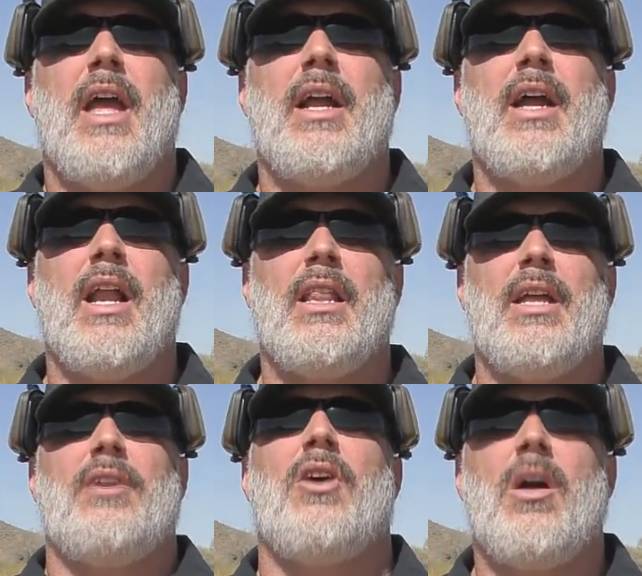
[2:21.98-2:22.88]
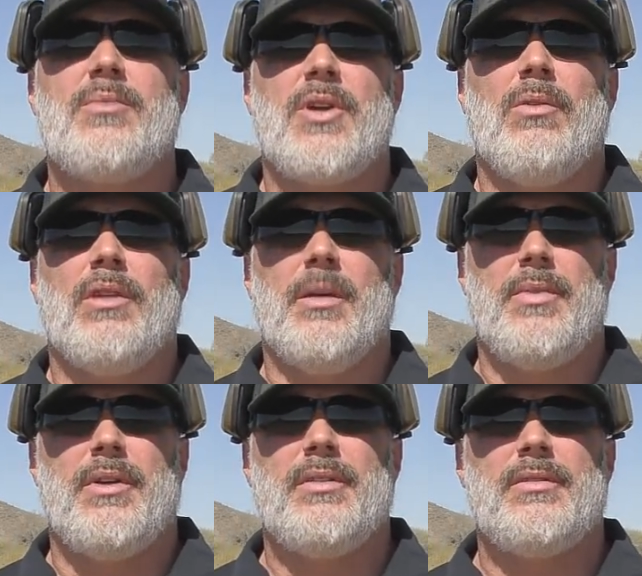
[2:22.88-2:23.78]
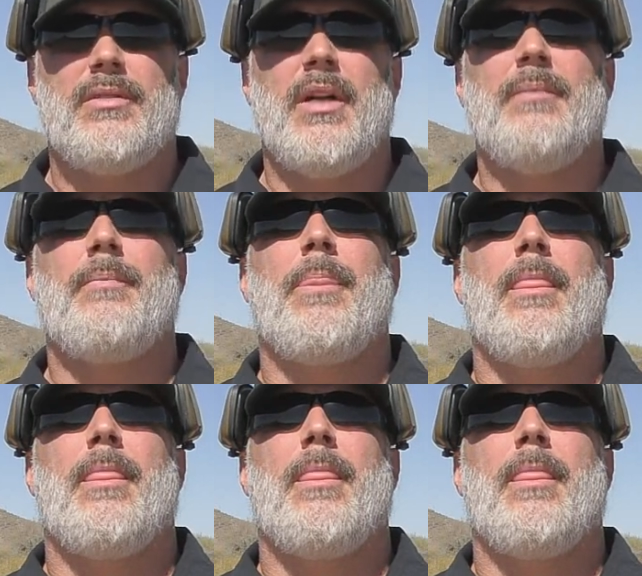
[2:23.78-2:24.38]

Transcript: and kind of let your arms go limp, right?